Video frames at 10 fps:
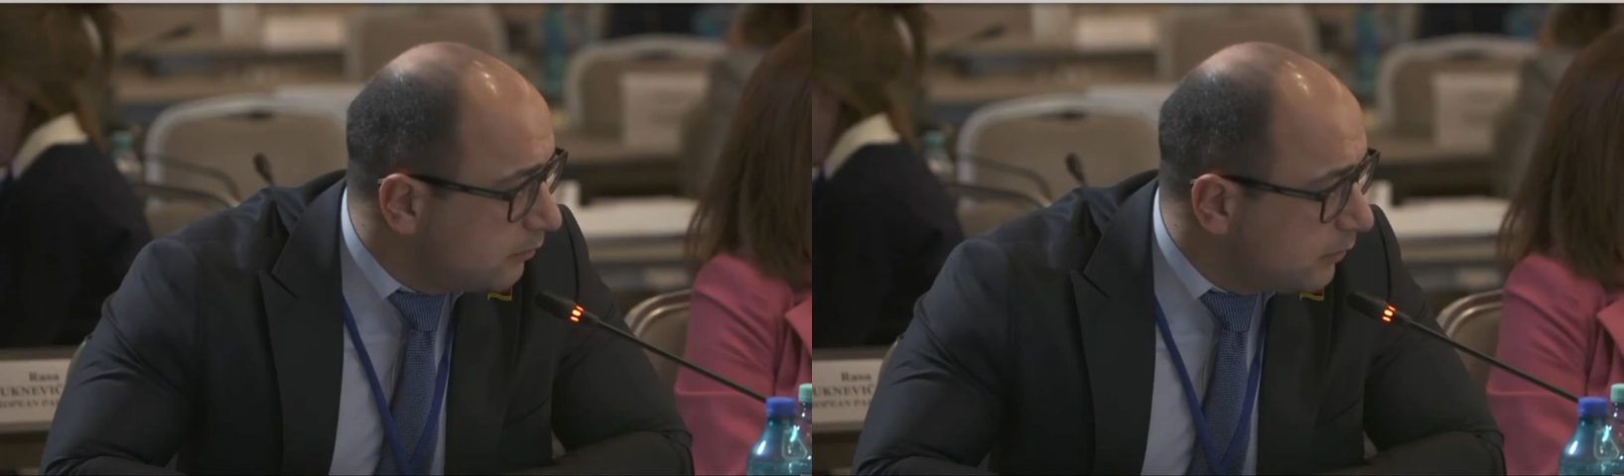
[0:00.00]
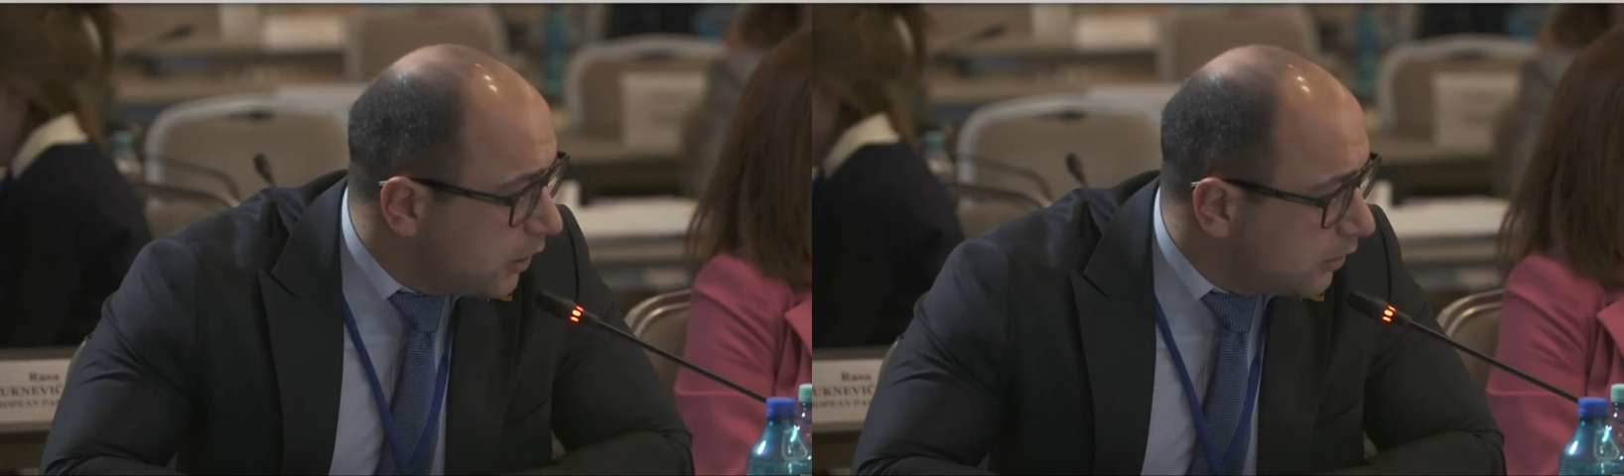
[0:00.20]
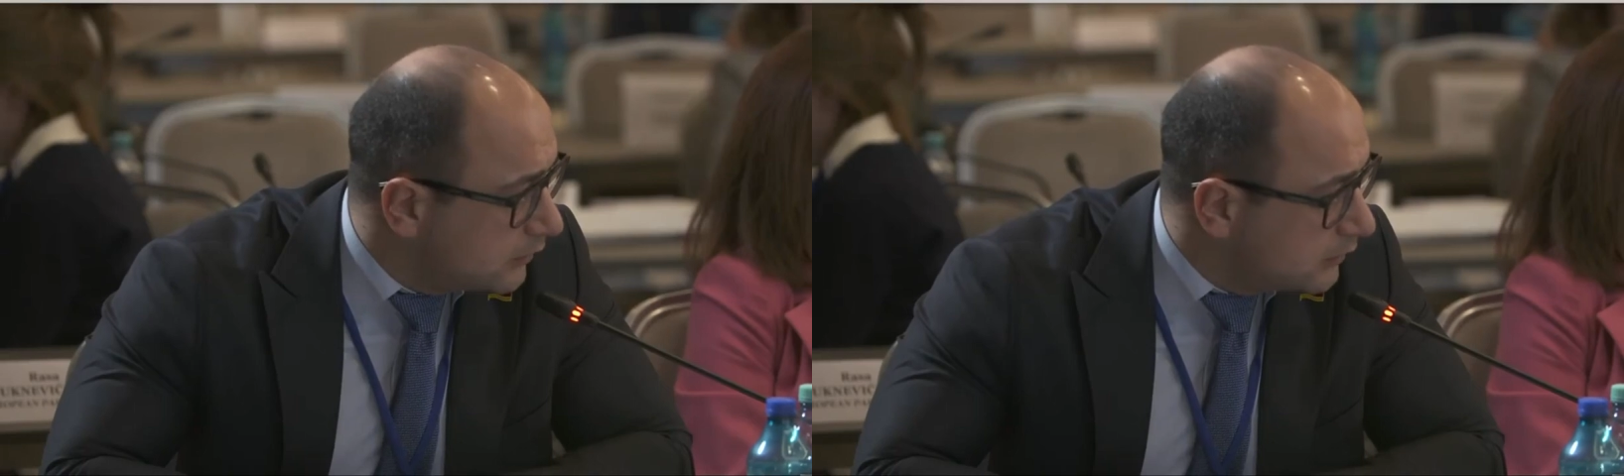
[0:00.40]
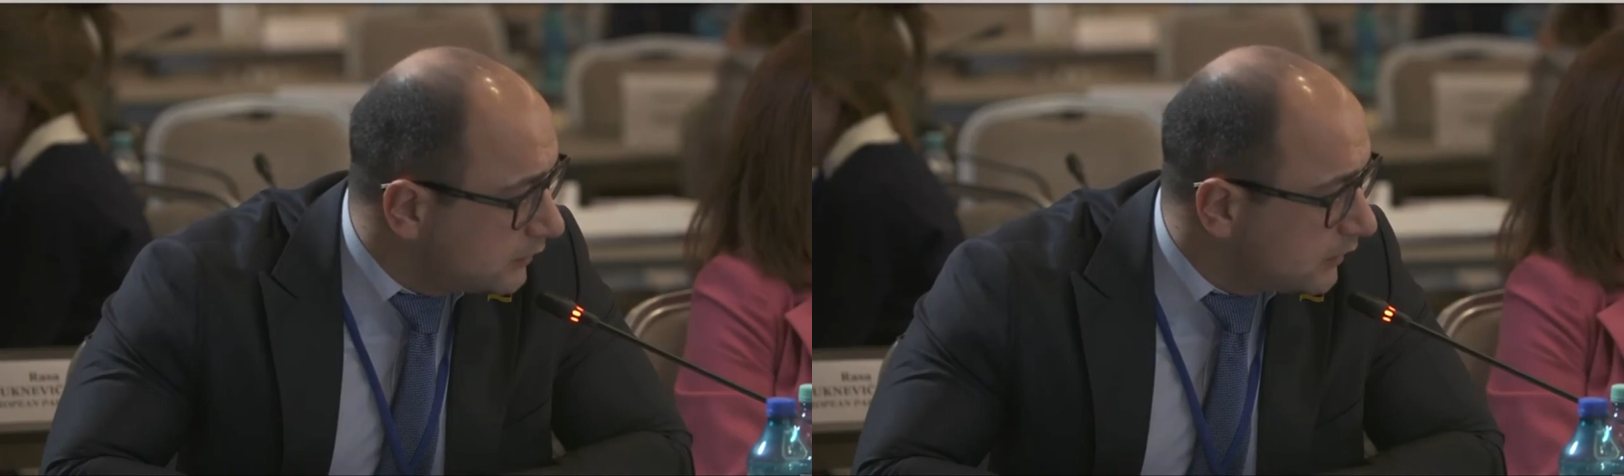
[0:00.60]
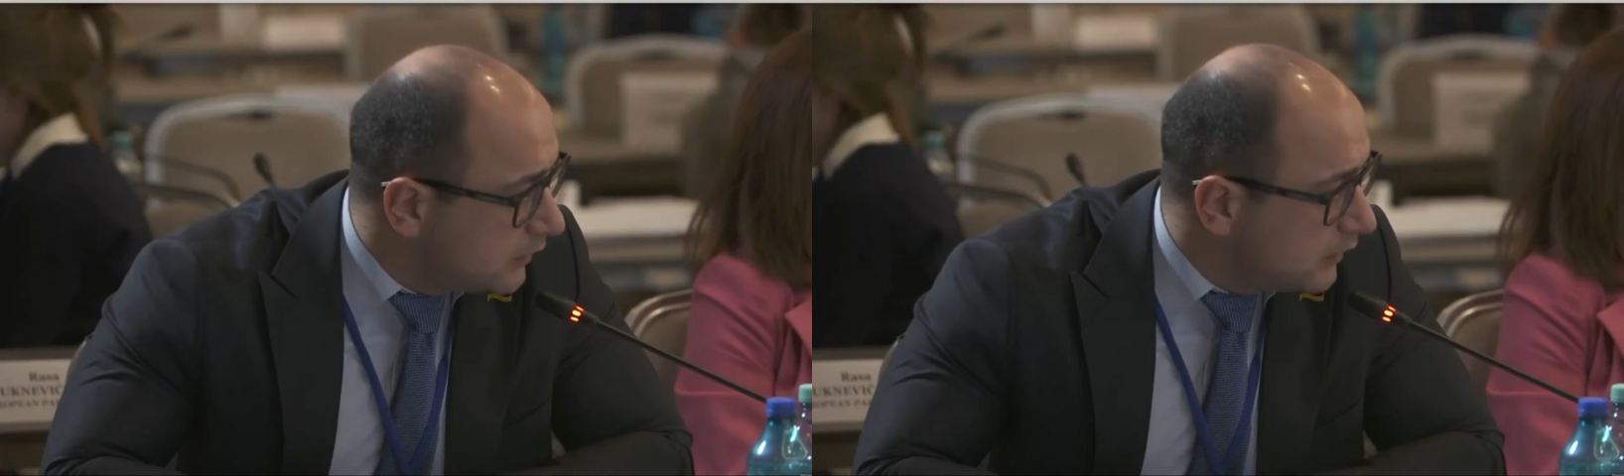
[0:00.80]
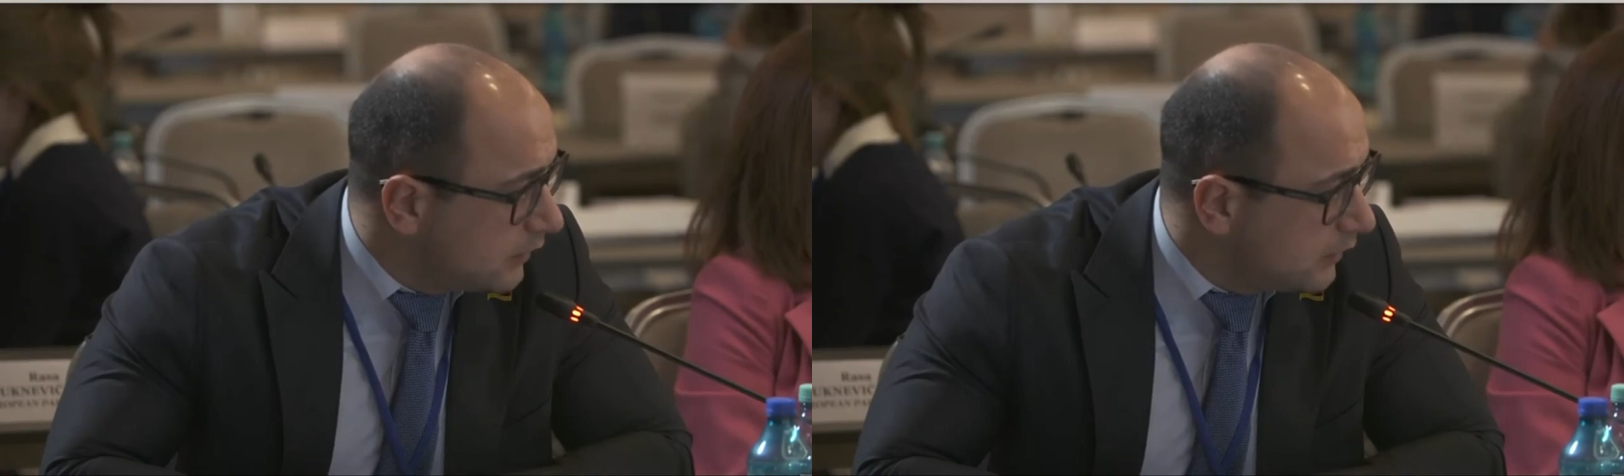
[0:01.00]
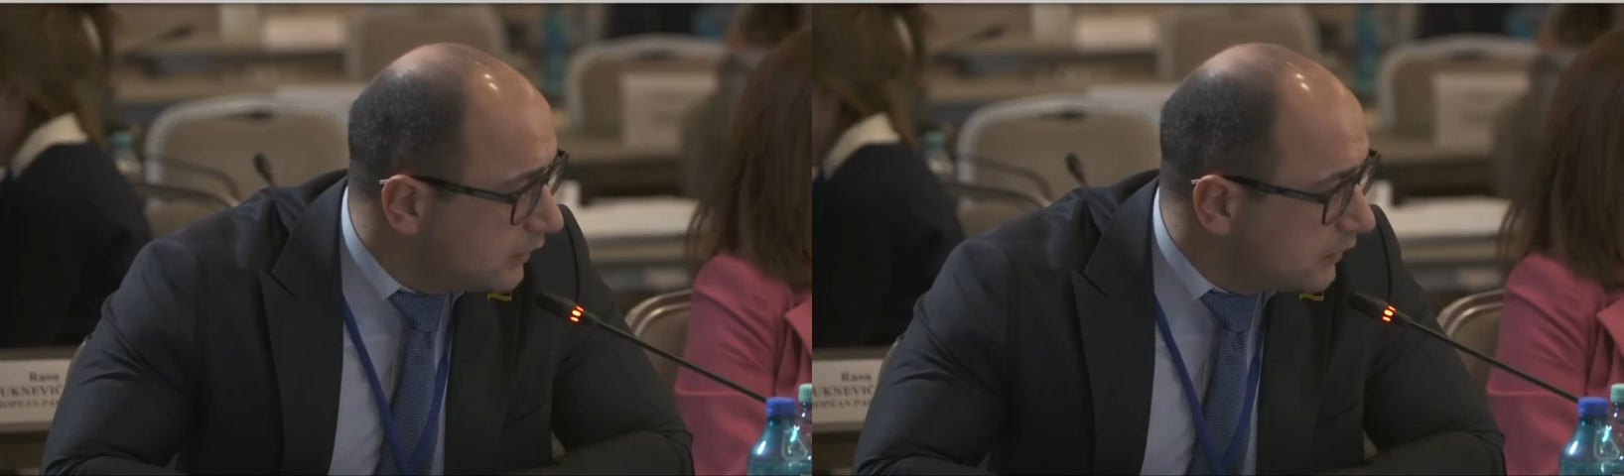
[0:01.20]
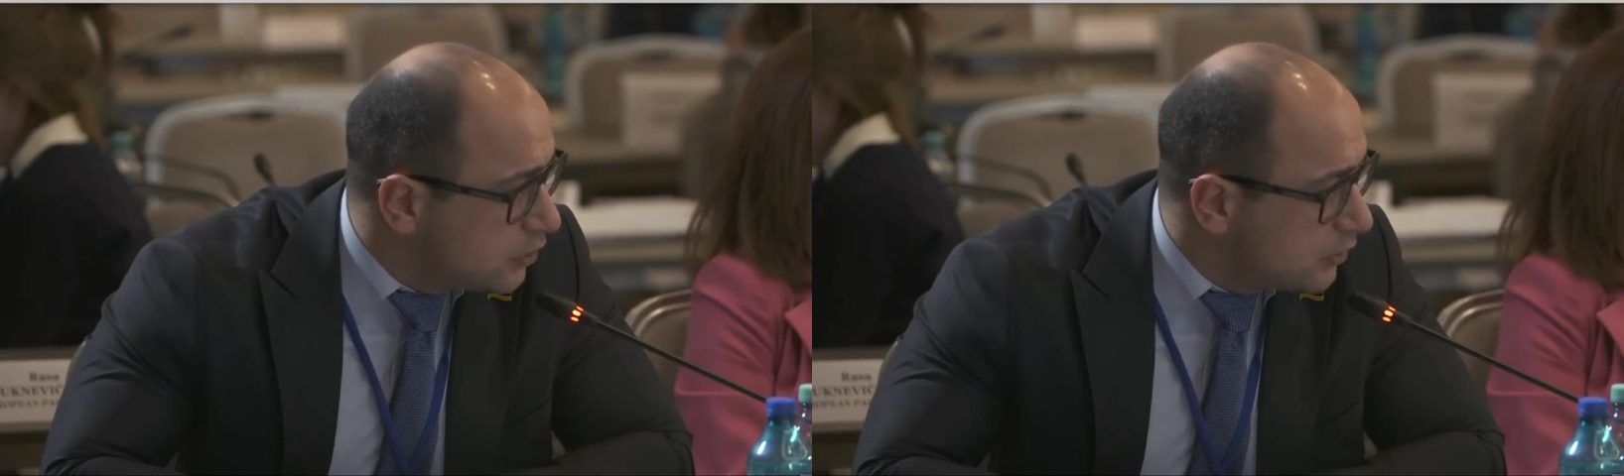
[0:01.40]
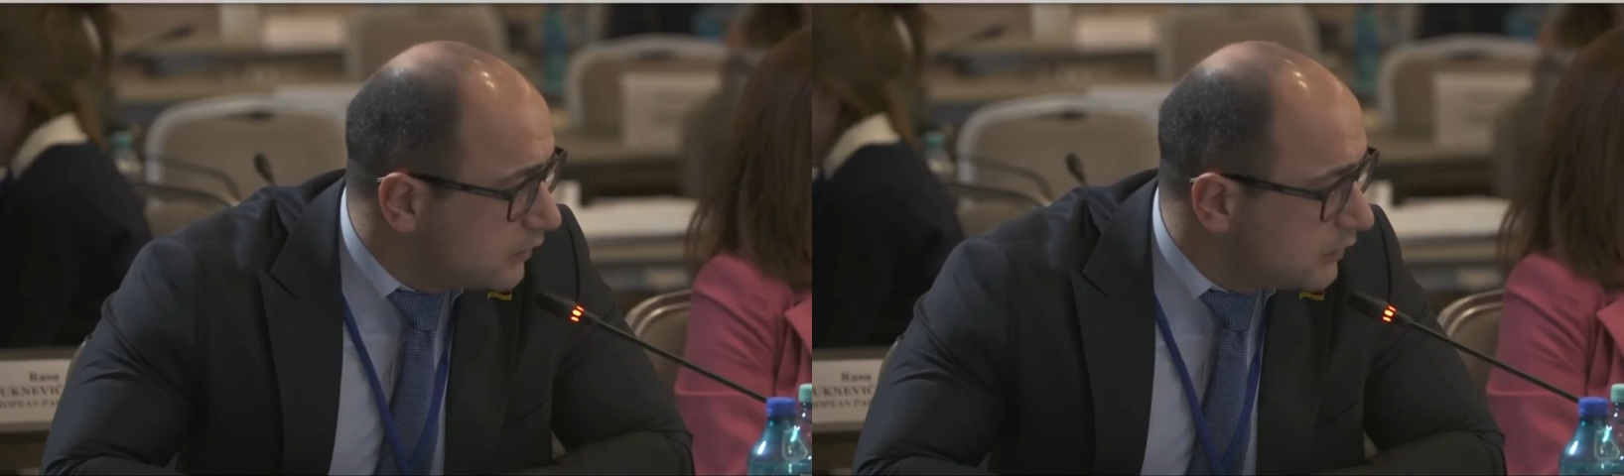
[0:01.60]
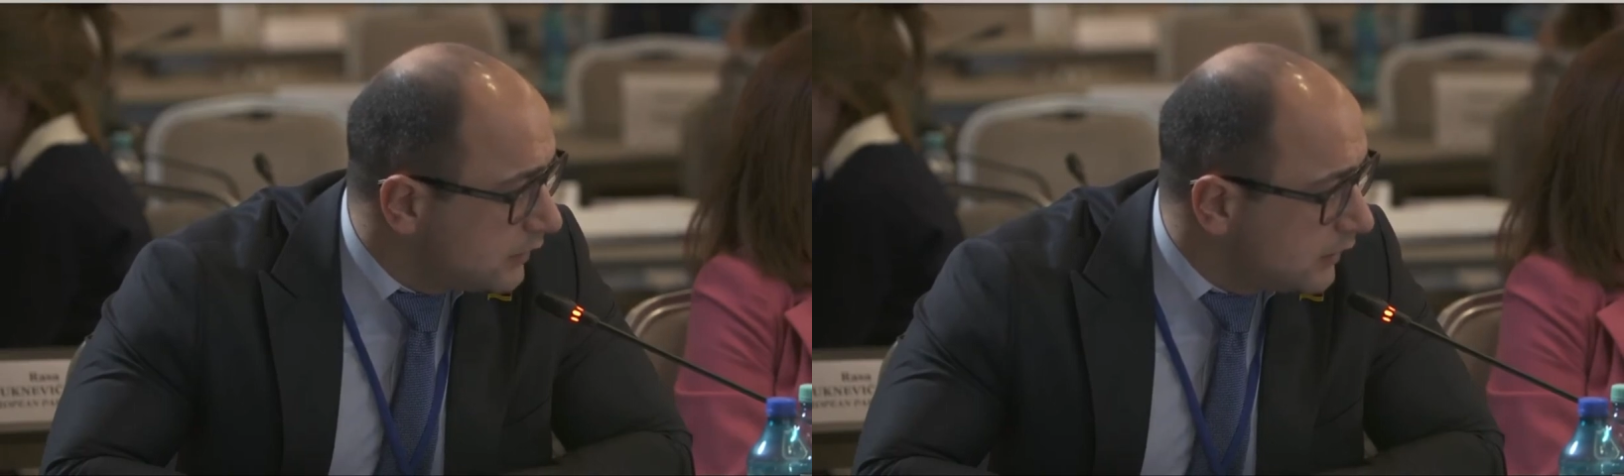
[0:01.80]
blocked and
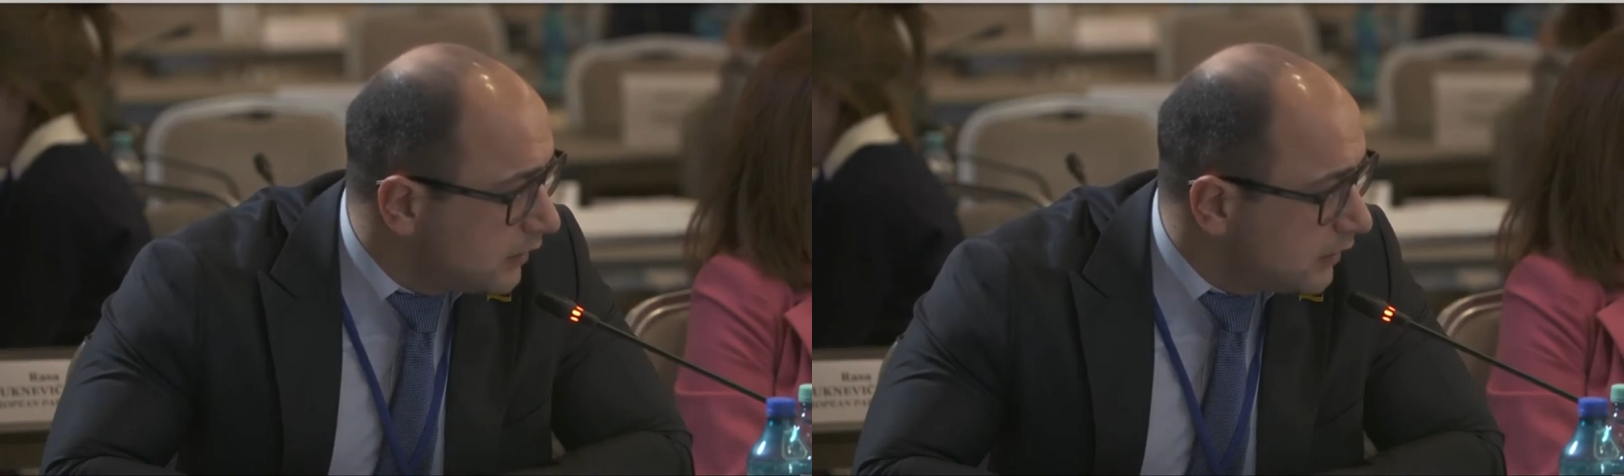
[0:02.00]
injured